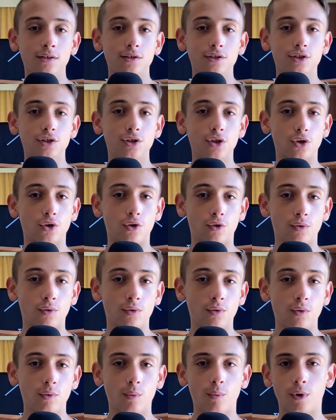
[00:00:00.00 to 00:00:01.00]
So
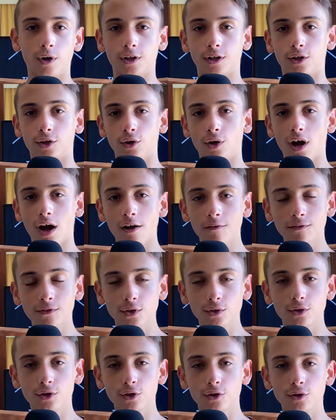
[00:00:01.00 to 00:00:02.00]
what you have
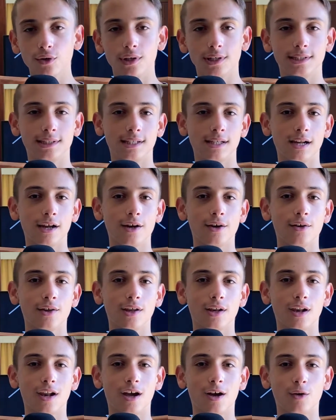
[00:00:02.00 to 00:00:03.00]
to do is learn
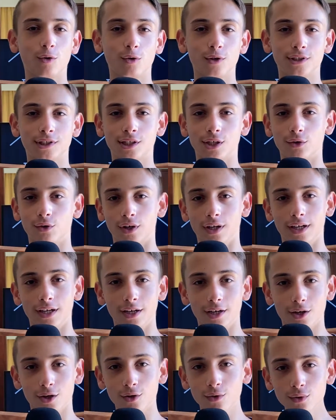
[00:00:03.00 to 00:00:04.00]
the language
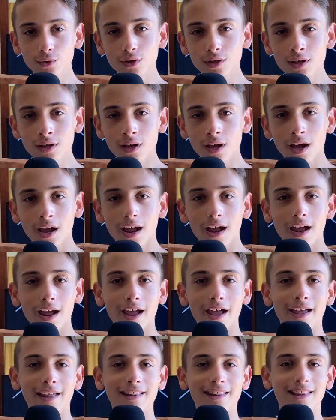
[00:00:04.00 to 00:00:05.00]
really good
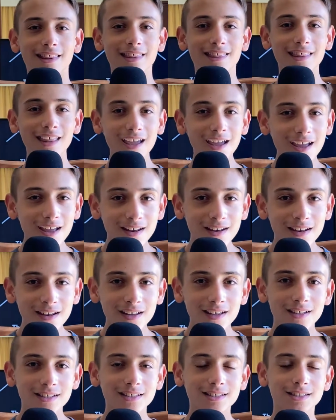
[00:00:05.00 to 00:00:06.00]
and then
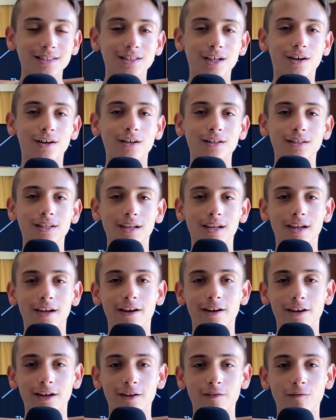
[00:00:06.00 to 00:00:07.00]
start
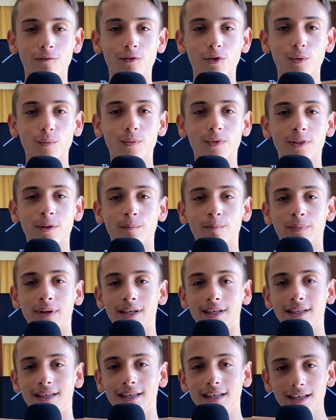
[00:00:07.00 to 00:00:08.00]
learning from the
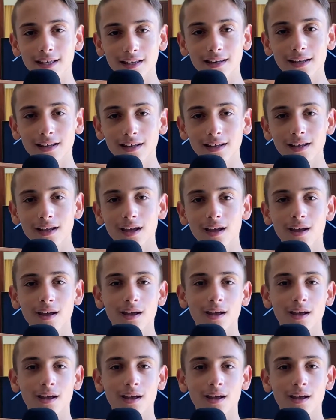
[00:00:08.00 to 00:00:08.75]
beginning